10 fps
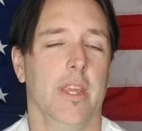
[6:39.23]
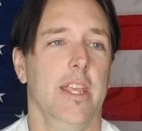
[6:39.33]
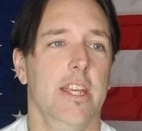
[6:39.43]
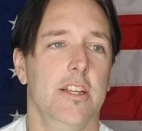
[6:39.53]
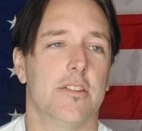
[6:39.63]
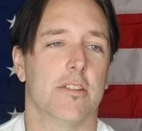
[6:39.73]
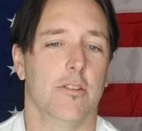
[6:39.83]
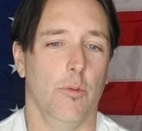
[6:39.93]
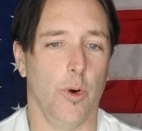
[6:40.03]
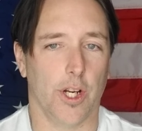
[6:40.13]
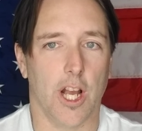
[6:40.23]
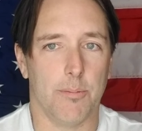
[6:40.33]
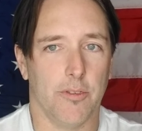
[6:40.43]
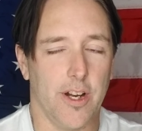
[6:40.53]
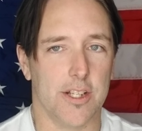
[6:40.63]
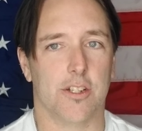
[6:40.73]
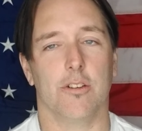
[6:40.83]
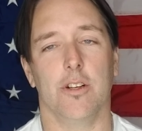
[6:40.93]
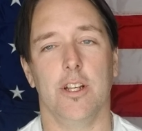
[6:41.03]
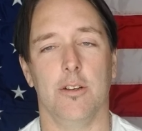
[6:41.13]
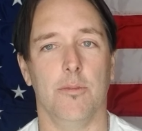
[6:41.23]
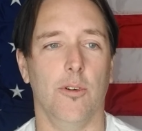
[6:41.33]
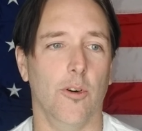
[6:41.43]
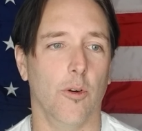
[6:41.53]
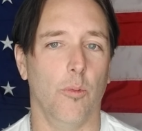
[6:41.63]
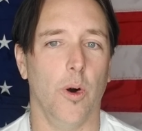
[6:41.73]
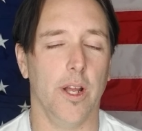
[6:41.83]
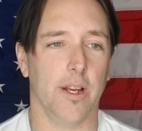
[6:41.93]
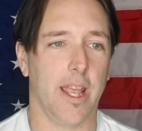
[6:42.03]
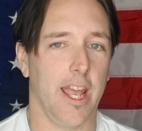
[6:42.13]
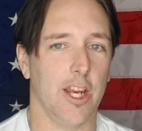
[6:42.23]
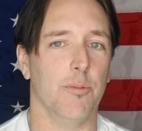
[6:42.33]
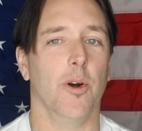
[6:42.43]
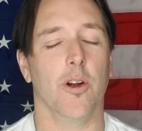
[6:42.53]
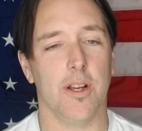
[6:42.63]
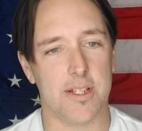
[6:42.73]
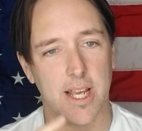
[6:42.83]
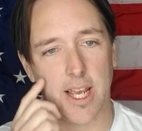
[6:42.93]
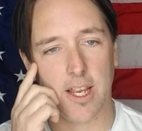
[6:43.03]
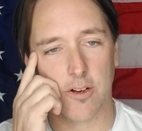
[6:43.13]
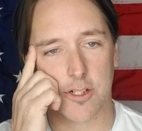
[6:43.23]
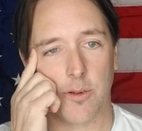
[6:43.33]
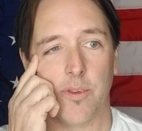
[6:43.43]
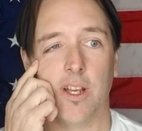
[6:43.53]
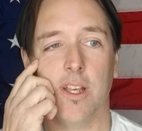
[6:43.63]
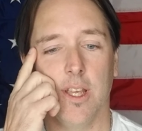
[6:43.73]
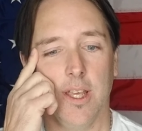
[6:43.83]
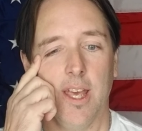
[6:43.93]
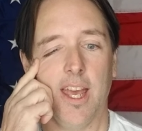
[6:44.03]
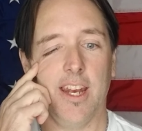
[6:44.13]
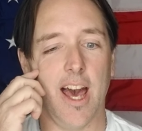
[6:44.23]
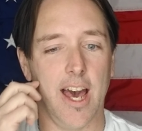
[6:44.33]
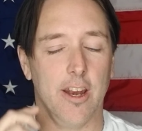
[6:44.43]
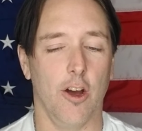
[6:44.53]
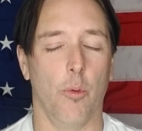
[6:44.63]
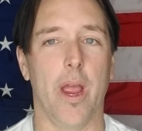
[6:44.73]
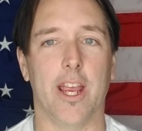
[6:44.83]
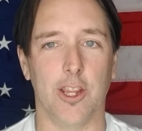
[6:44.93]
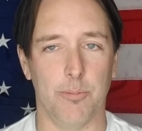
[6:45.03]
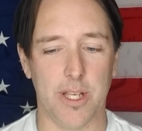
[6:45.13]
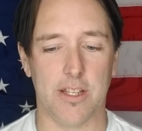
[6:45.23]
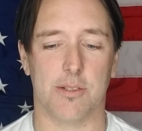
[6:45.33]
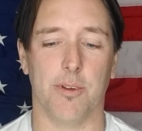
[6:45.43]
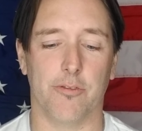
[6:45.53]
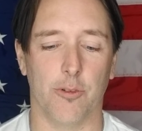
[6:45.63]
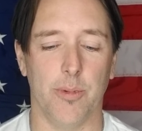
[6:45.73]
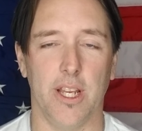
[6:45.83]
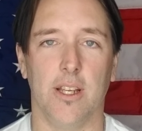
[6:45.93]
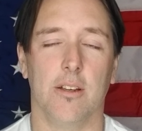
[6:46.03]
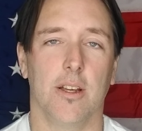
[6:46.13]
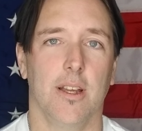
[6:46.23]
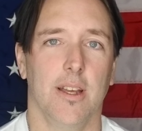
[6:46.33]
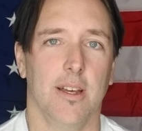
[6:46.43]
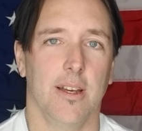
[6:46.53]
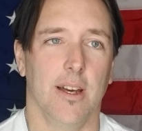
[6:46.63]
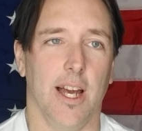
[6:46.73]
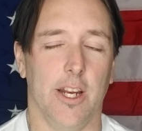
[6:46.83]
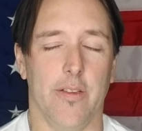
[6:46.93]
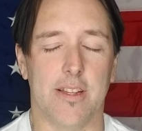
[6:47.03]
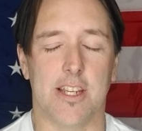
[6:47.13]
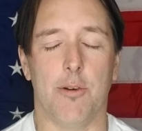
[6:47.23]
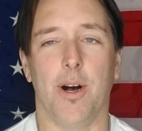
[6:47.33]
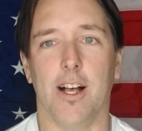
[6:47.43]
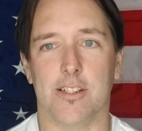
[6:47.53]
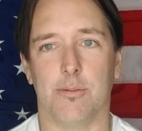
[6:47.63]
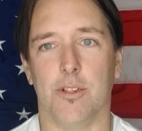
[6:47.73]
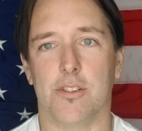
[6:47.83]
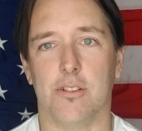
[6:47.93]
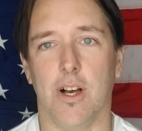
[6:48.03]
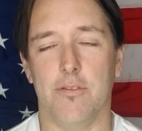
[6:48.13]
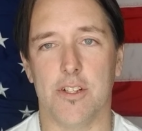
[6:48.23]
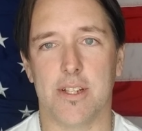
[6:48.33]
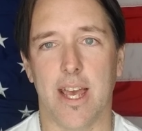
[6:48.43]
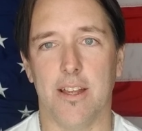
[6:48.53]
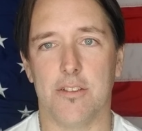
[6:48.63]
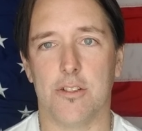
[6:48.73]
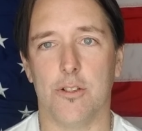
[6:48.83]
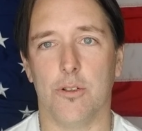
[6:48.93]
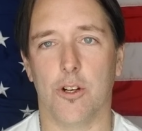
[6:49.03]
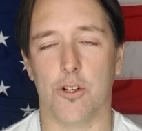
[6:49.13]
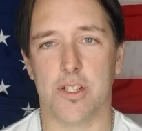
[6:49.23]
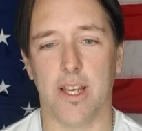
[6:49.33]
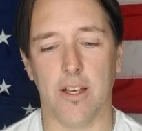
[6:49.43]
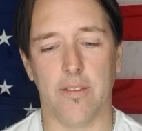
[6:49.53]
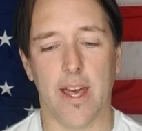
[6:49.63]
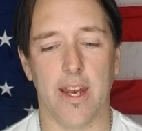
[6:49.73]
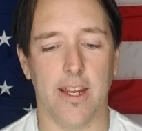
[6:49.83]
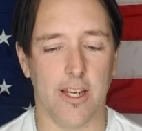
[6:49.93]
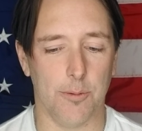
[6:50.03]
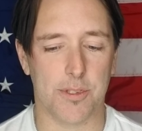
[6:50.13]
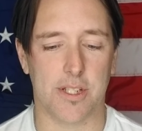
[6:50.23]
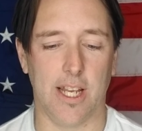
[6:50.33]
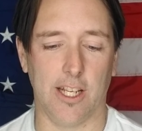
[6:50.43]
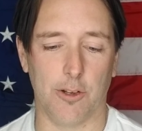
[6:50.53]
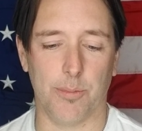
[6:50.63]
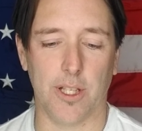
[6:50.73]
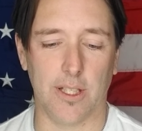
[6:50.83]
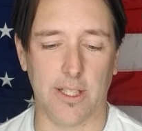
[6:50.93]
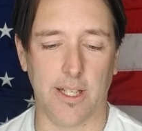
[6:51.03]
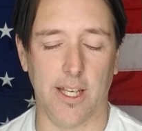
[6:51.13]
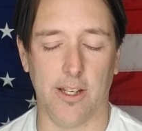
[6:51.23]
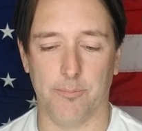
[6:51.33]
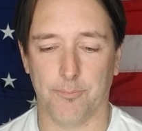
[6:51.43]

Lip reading: eat 1 cup of ice cream or 1 candy bar a day or something and not awaken the beast. But for me, I know that's not possible. So I've just had to curtail that and abstain completely. And,